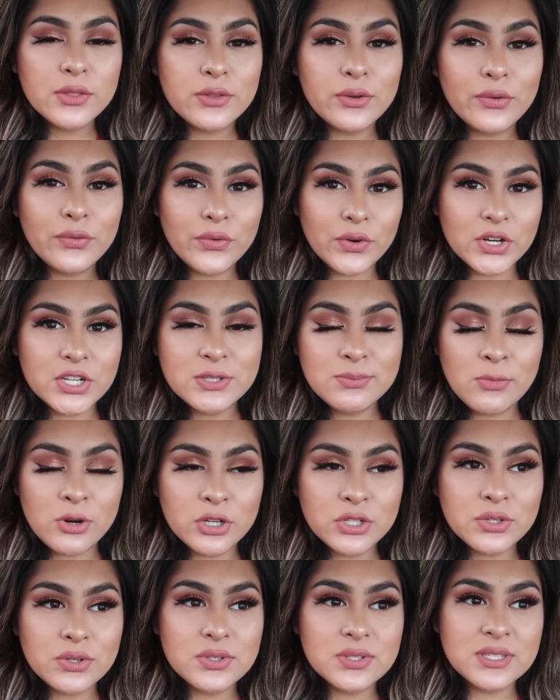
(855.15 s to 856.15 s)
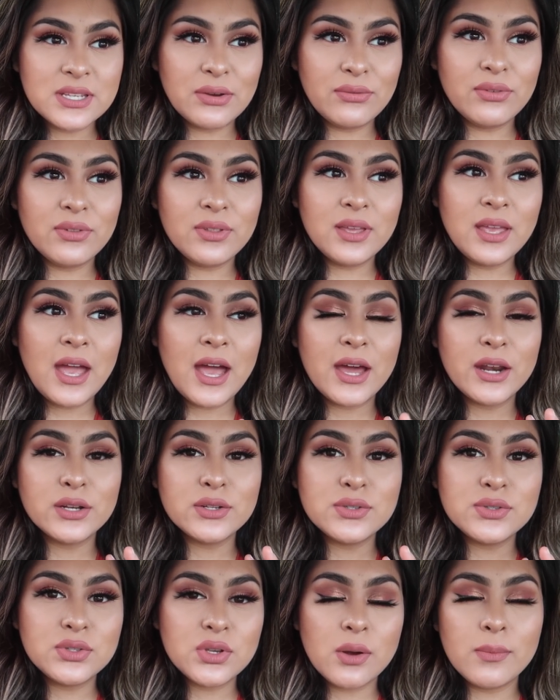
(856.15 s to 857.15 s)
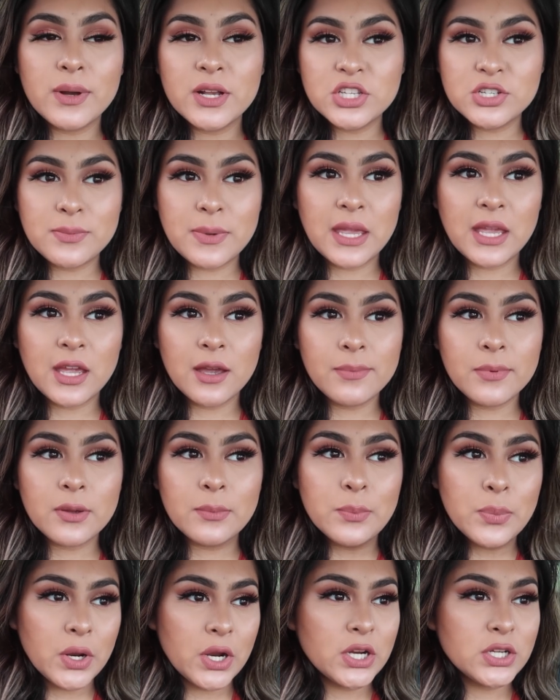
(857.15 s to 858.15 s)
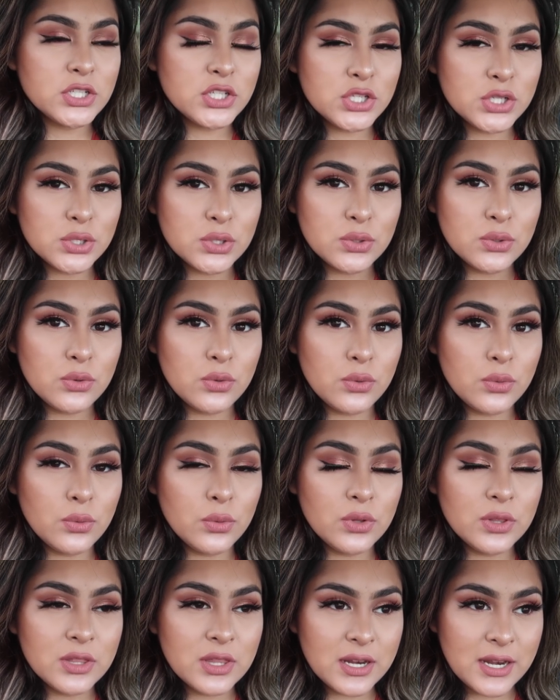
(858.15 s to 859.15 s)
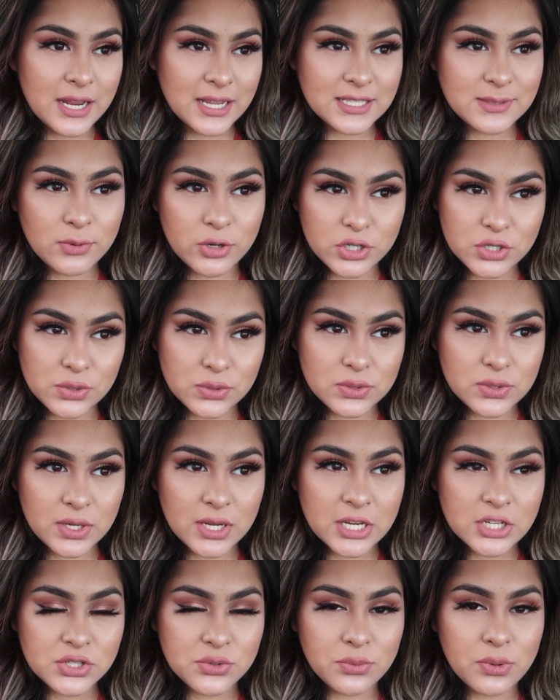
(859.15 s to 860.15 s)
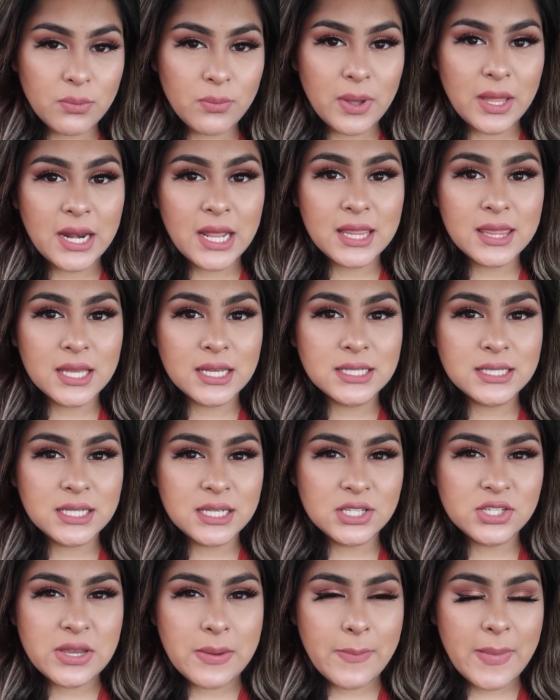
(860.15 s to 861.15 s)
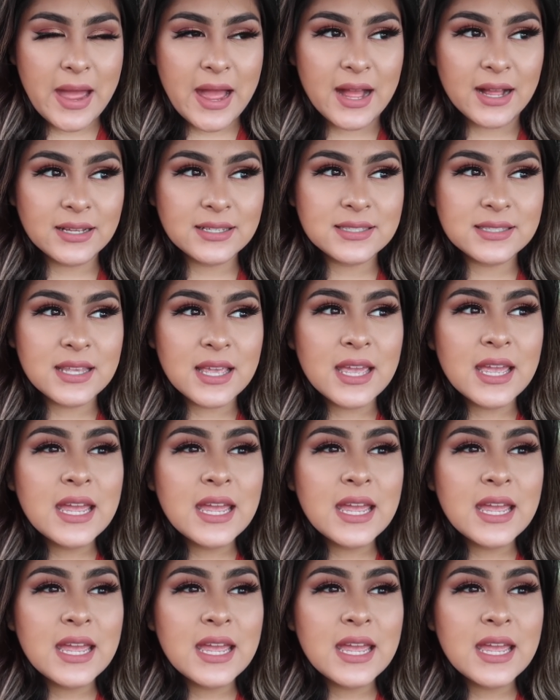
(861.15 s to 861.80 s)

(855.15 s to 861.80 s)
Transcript: The first Marshalls definitely had so much makeup compared to the next Marshalls location we went and then TJ Maxx.